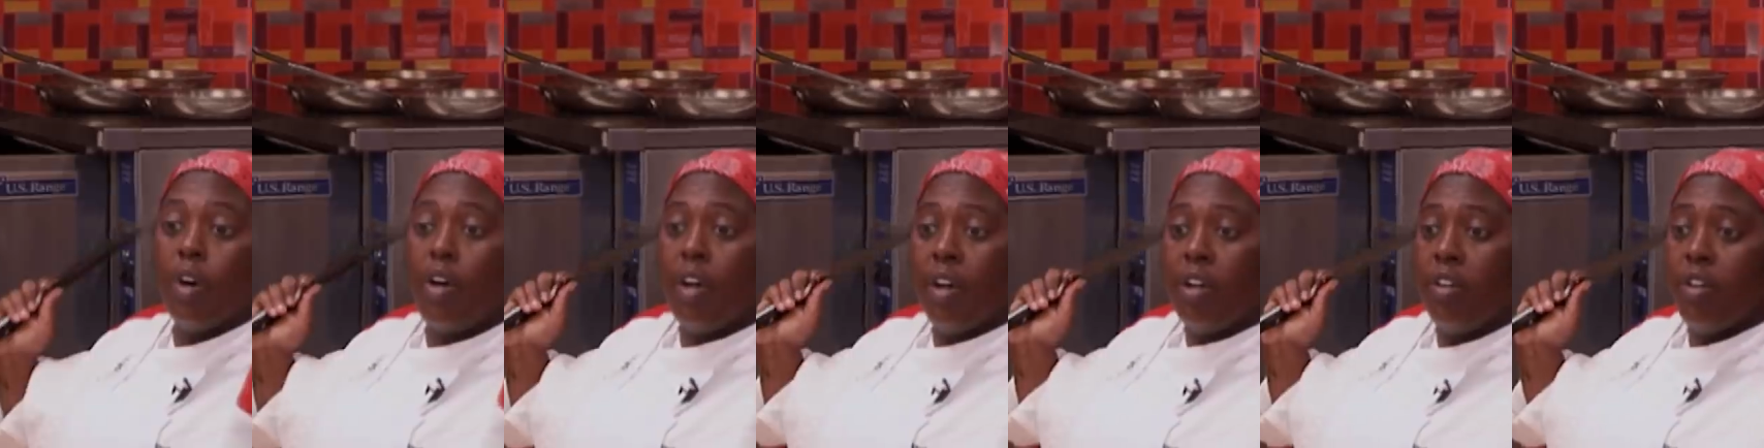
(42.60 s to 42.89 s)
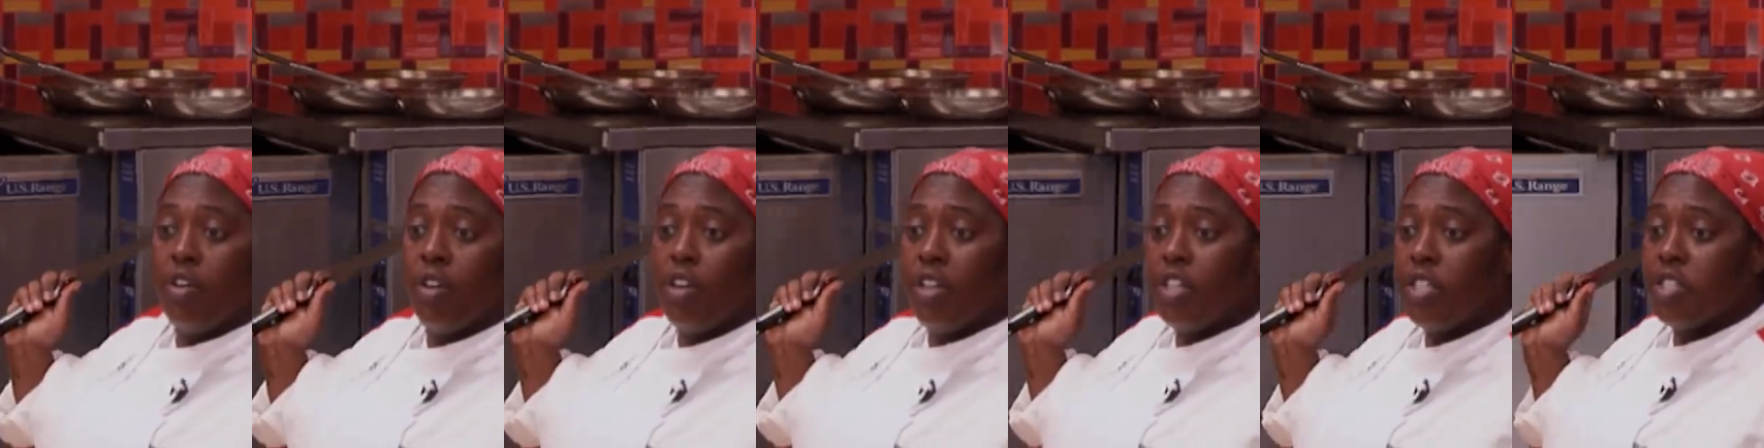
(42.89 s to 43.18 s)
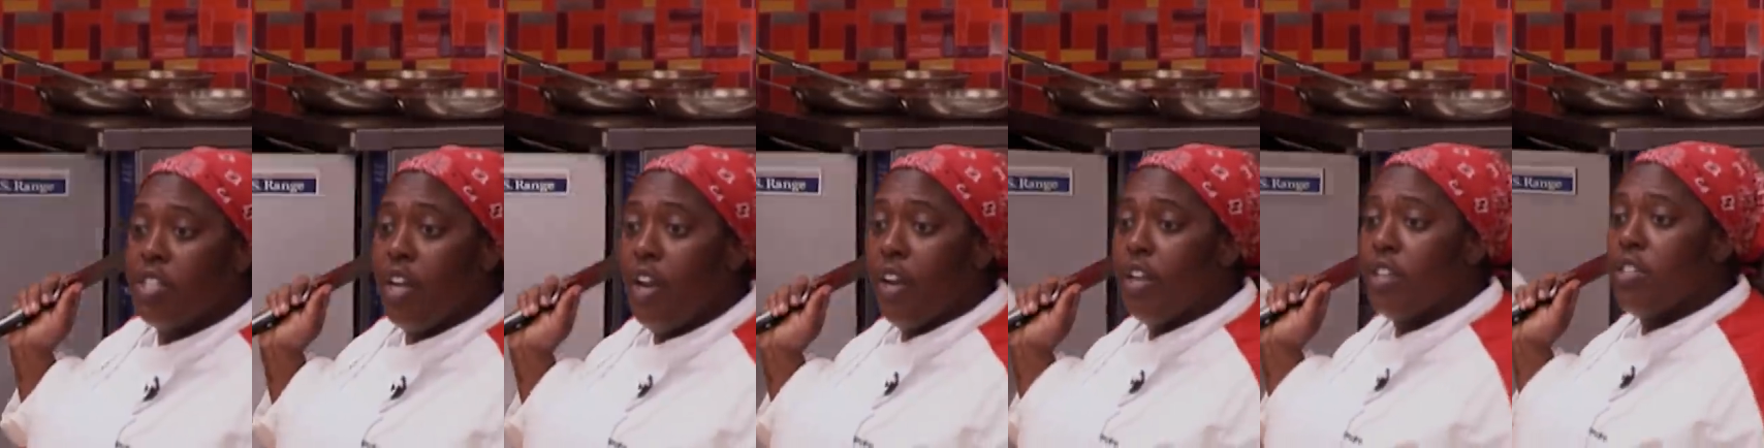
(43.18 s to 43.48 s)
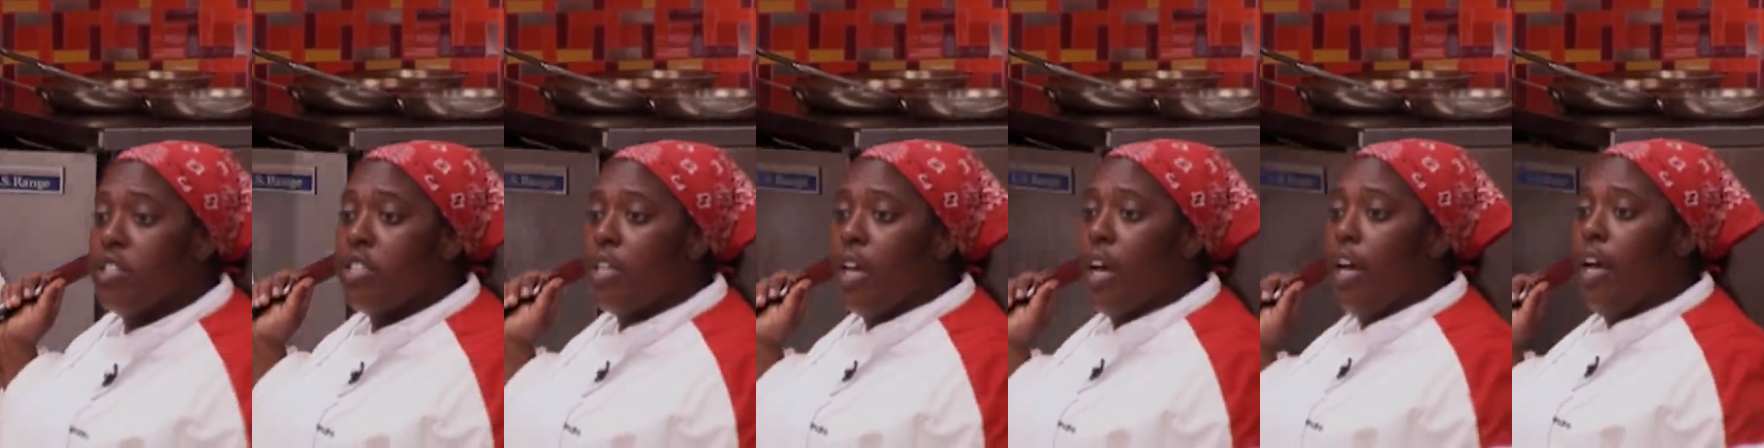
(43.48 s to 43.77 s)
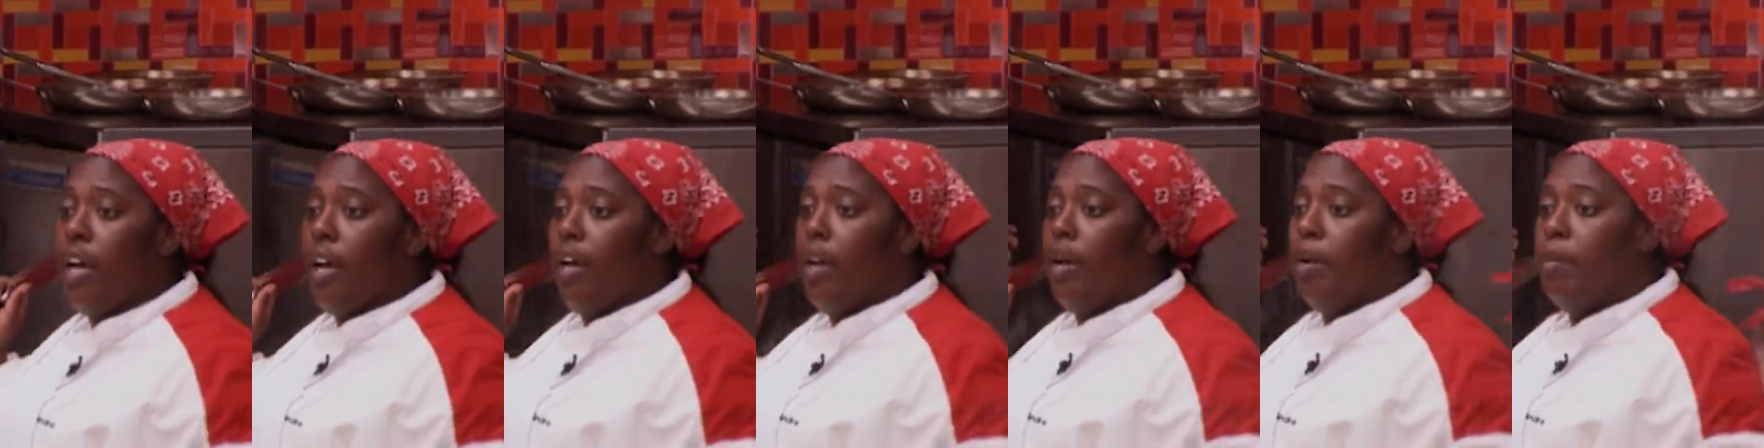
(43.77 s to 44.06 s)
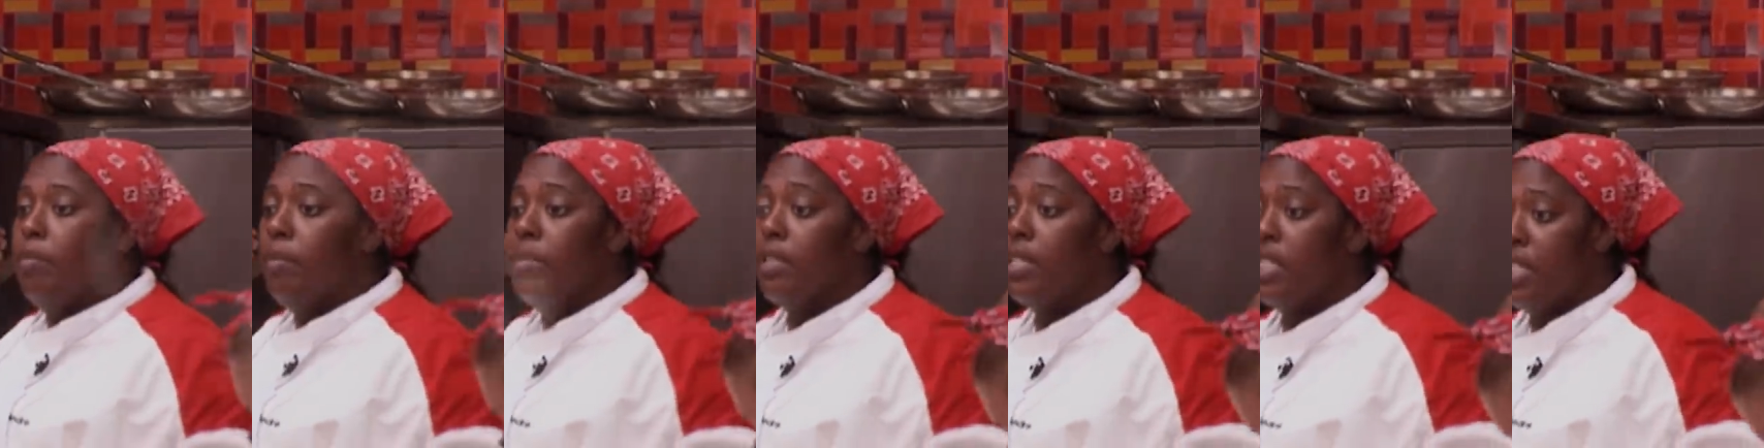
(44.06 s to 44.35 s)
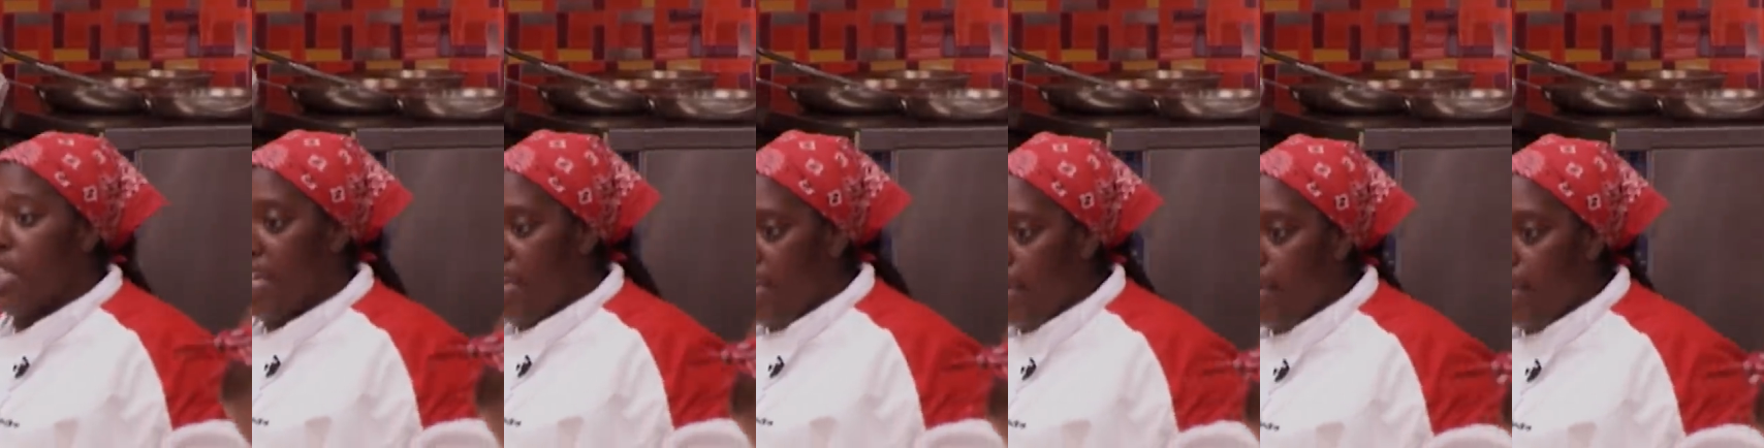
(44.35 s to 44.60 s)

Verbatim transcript: I need some time on my lamb, guys.